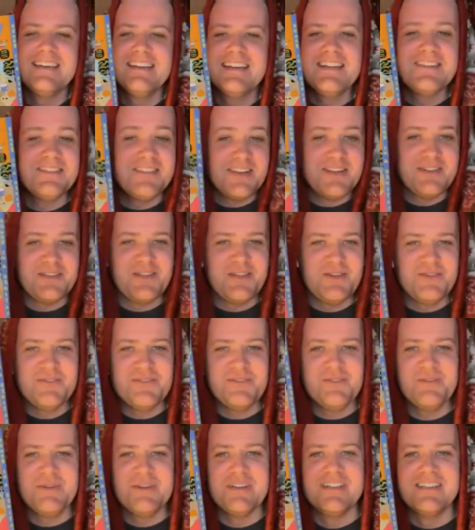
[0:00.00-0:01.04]
I guess they're just used
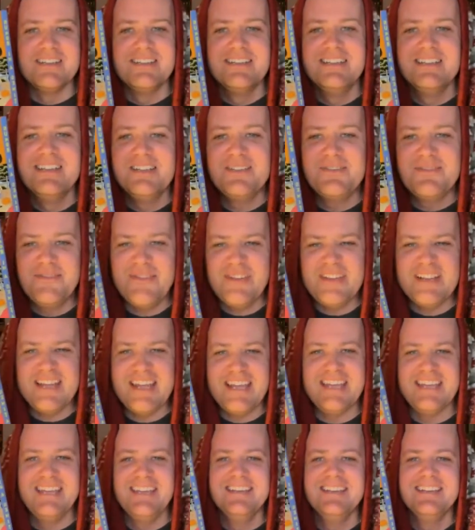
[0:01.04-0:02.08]
to it. It's
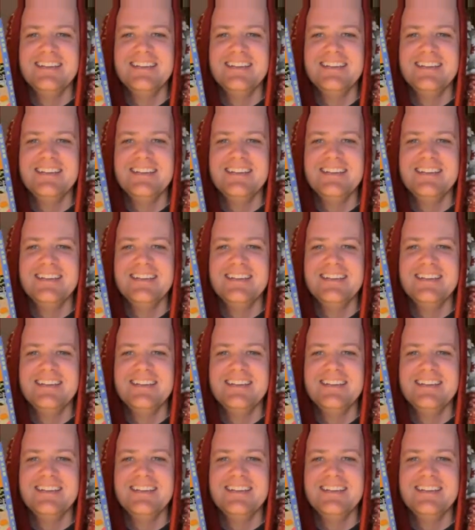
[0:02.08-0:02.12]
Philly.